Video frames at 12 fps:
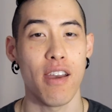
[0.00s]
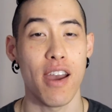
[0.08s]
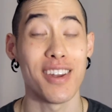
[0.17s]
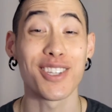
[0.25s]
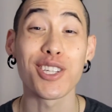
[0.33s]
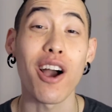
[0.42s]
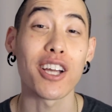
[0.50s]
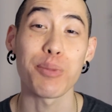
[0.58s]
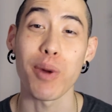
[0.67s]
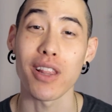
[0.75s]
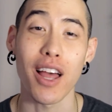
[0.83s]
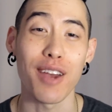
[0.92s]
And it's caused
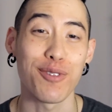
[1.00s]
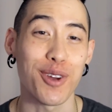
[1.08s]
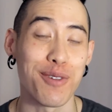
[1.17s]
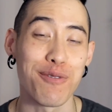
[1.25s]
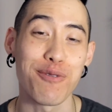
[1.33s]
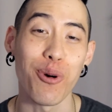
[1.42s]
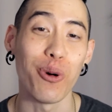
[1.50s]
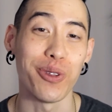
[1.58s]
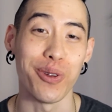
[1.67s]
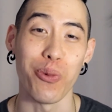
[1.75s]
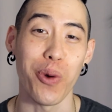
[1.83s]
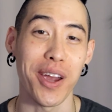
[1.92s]
my life to unfold
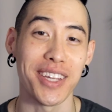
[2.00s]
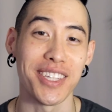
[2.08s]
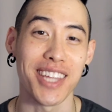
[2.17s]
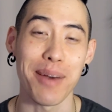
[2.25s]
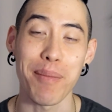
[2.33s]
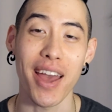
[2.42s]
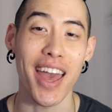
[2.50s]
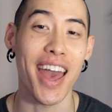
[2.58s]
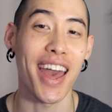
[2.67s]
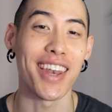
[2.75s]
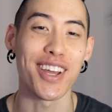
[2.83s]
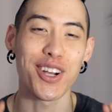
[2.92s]
in ways that my
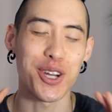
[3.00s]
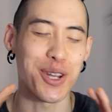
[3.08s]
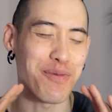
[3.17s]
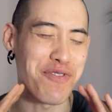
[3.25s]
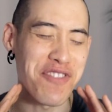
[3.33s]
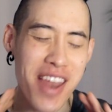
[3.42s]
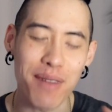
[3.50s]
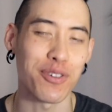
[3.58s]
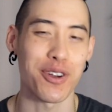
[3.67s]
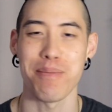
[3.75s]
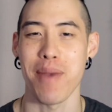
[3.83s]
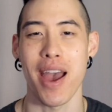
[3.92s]
head could have
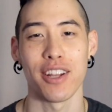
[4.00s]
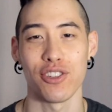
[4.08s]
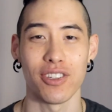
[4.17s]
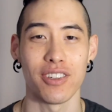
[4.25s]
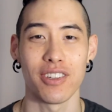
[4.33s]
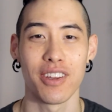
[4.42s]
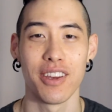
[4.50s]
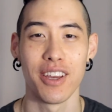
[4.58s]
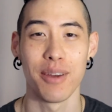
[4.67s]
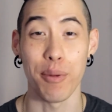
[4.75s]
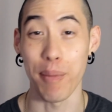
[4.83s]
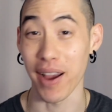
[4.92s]
never imagined.
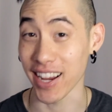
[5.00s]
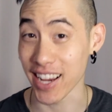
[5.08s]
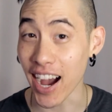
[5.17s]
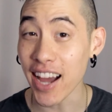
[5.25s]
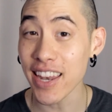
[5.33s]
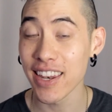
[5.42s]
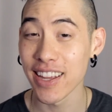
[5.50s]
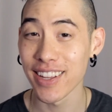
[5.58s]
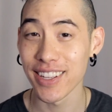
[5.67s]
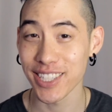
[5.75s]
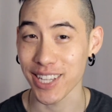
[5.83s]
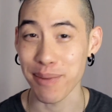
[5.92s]
But my gut
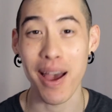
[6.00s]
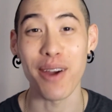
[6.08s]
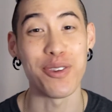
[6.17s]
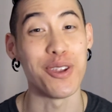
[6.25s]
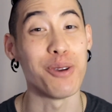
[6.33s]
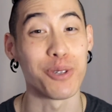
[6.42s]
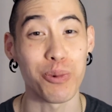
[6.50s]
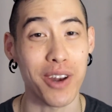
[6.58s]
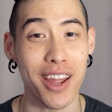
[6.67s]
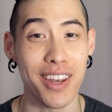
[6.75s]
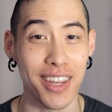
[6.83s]
somehow knew is what I